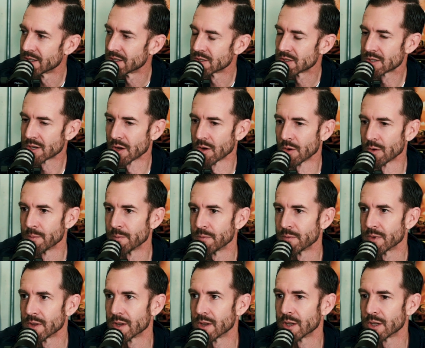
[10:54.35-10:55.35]
So,
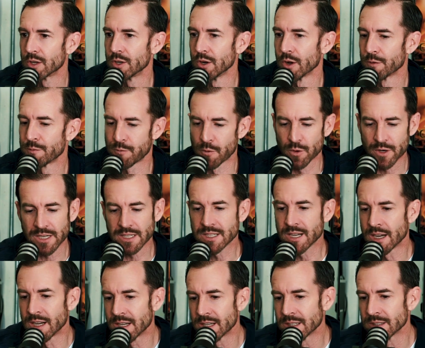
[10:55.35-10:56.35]
40
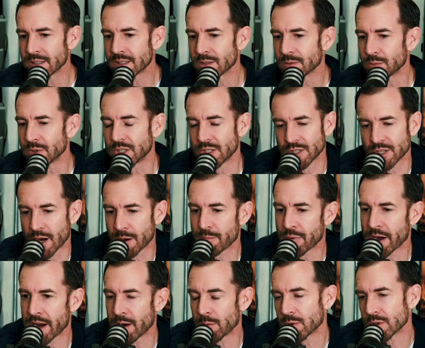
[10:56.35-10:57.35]
Tons, which is our
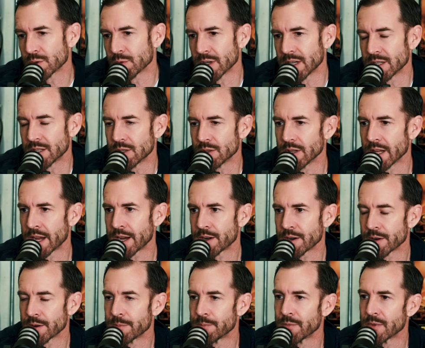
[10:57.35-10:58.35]
brand, which we'll get to
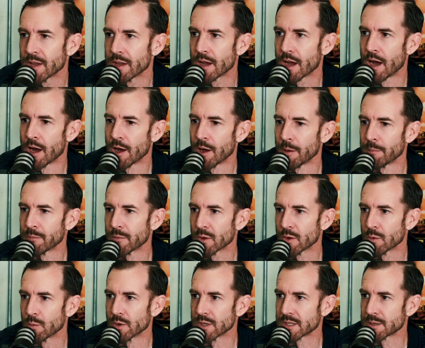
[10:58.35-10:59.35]
later,
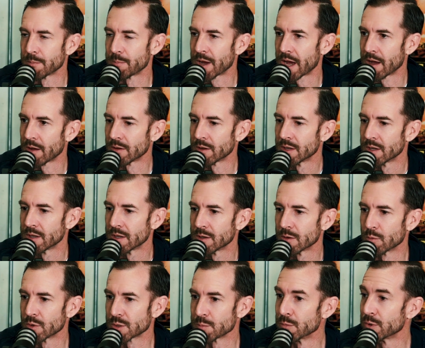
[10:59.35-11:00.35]

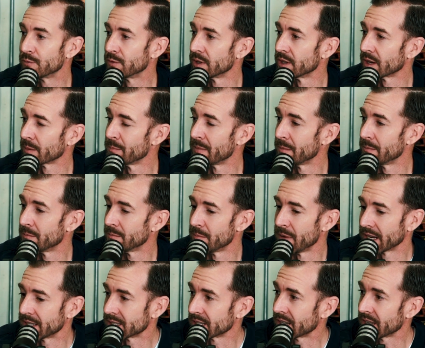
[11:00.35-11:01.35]
was moving the
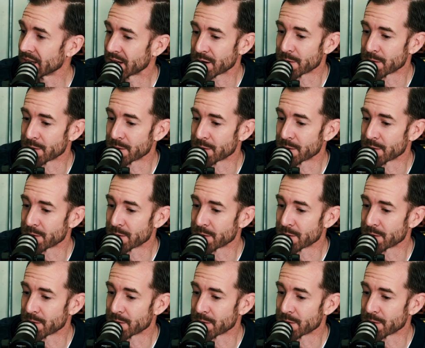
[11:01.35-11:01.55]
Mexican